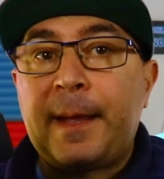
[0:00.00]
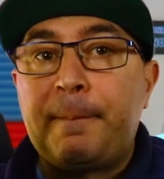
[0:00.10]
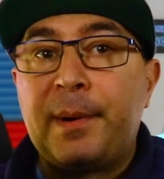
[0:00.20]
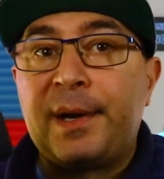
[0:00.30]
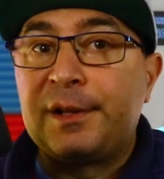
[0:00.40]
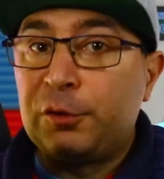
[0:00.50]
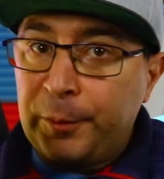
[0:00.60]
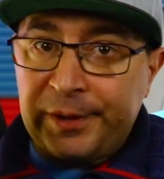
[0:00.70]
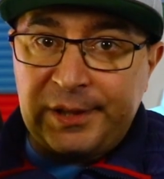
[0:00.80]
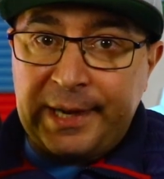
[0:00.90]
But
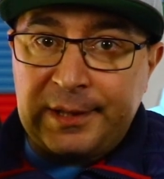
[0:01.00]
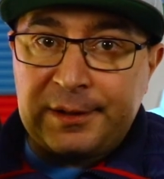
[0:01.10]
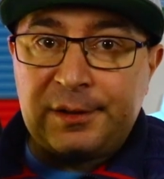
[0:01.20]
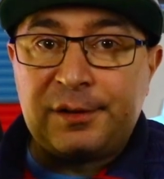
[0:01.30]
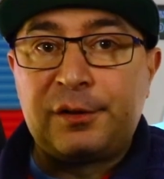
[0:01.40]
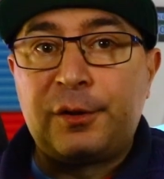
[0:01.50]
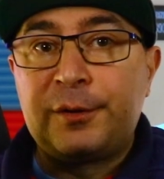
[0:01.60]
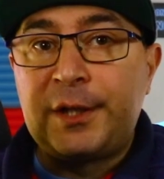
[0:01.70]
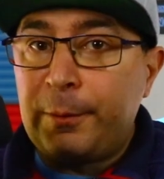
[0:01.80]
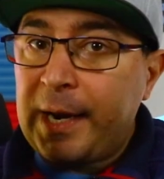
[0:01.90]
super excited. So
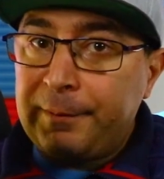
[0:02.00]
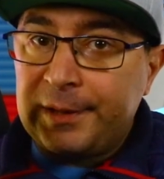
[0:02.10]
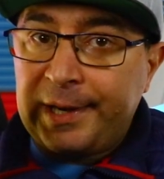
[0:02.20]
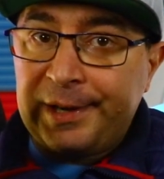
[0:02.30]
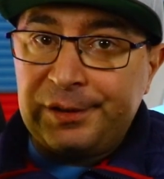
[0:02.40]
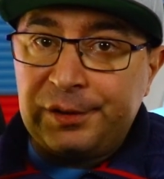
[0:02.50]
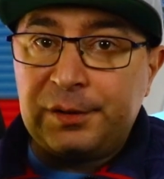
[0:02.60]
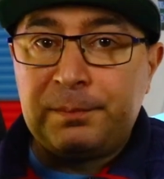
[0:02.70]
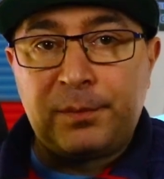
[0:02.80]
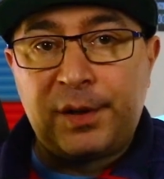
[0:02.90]
there we have it,
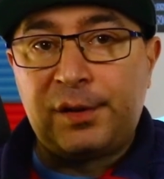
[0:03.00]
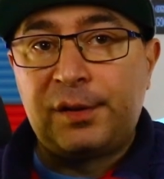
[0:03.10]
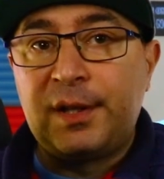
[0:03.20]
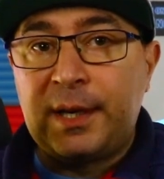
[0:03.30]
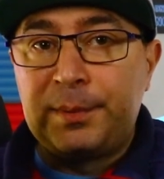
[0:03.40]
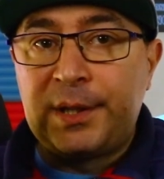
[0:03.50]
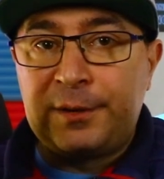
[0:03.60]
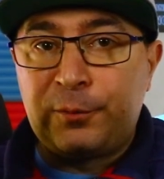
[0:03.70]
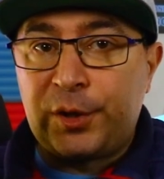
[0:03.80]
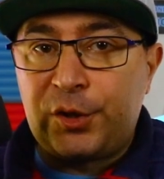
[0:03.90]
guys. This is the update
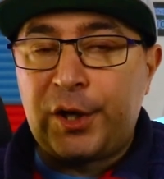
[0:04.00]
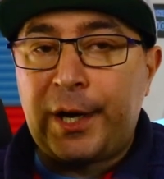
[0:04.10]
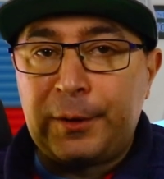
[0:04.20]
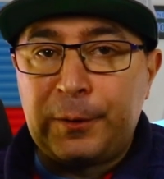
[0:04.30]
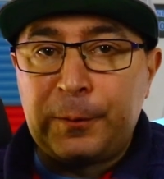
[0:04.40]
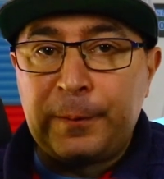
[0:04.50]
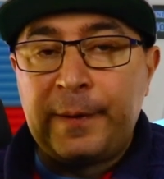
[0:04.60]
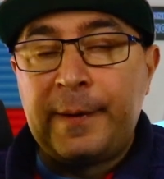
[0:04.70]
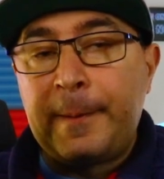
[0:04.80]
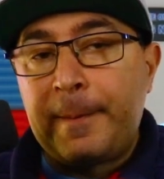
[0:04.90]
for the channel.
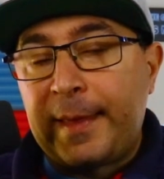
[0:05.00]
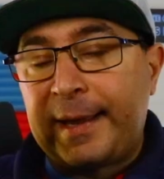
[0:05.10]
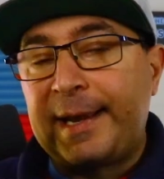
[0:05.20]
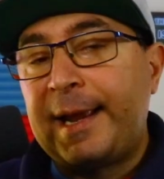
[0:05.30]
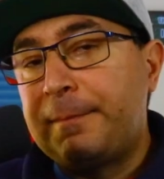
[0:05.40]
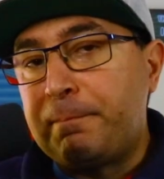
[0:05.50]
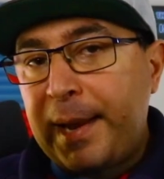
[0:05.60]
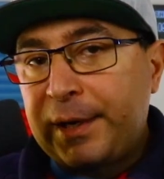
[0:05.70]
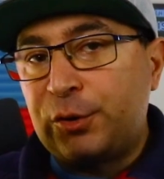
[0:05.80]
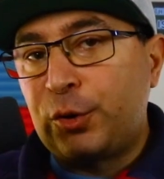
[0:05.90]
Again,
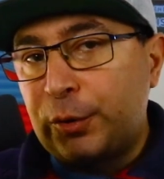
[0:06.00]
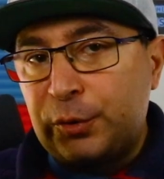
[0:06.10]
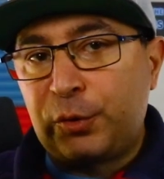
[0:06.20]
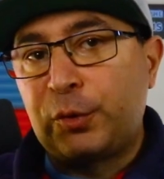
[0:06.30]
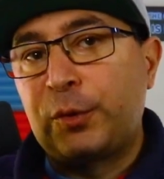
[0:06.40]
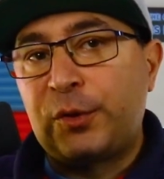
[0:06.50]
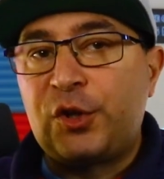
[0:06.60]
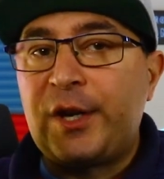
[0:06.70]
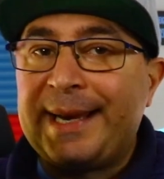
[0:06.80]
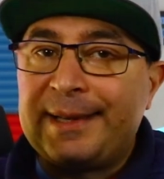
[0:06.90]
make sure to
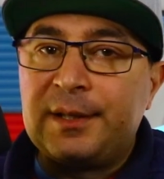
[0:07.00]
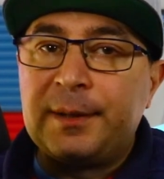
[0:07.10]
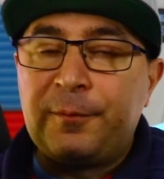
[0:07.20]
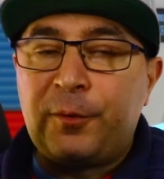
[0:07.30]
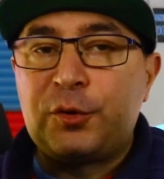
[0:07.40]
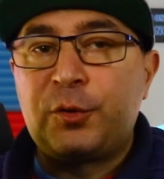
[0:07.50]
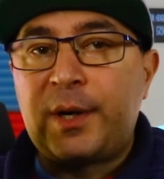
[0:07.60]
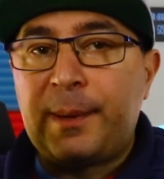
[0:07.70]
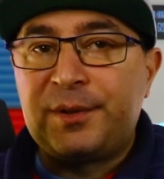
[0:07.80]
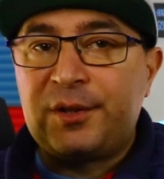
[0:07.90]
check the
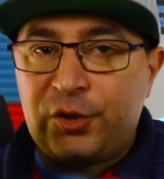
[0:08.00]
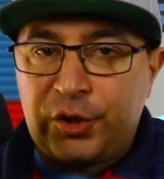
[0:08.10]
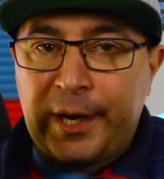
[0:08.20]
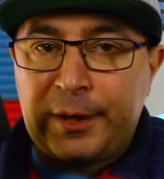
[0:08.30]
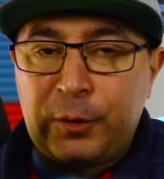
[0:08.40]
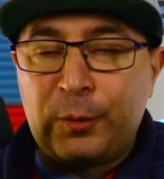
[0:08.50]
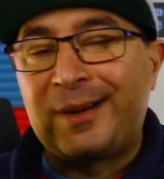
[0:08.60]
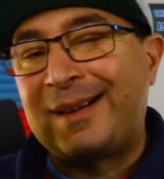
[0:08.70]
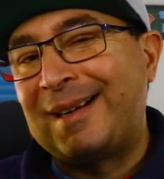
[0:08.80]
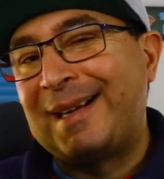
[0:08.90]
photorabz channel.
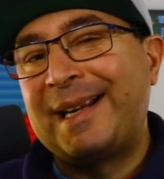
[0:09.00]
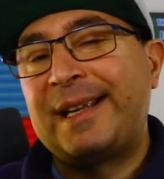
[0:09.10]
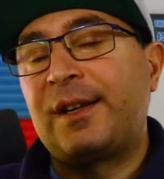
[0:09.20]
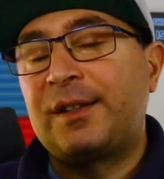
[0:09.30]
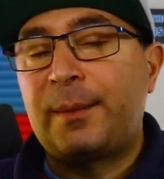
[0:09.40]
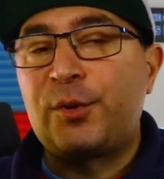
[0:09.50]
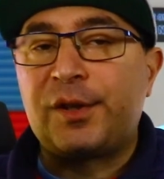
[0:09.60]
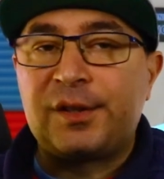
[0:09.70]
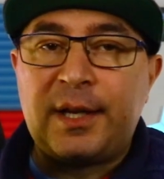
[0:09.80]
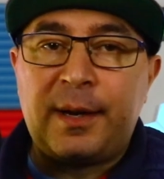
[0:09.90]
Link in the
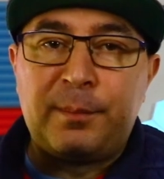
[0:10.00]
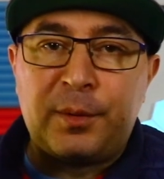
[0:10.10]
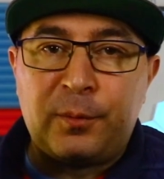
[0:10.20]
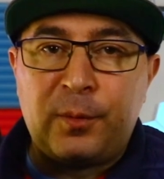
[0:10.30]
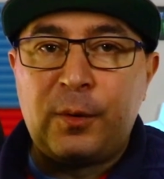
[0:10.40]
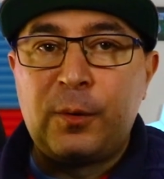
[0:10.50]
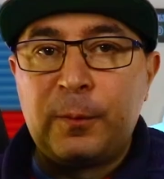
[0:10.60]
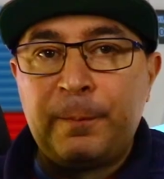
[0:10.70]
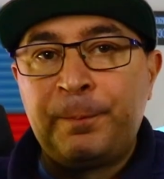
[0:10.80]
descriptions down below.